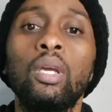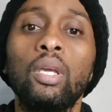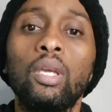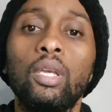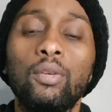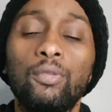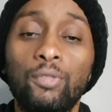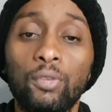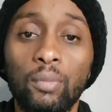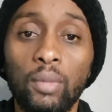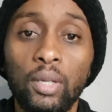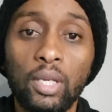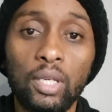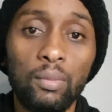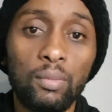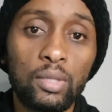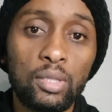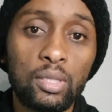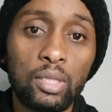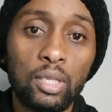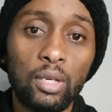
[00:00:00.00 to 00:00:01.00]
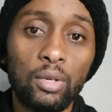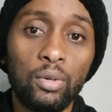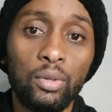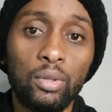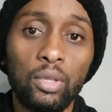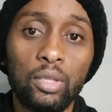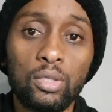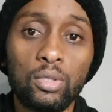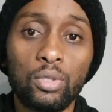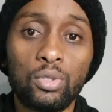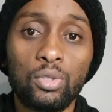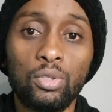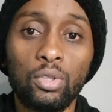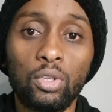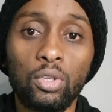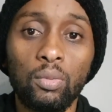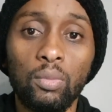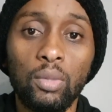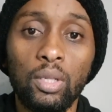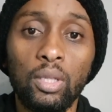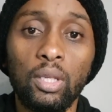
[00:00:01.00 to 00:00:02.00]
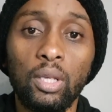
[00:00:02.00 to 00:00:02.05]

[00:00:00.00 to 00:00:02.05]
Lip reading: if you make a mistake on the source document,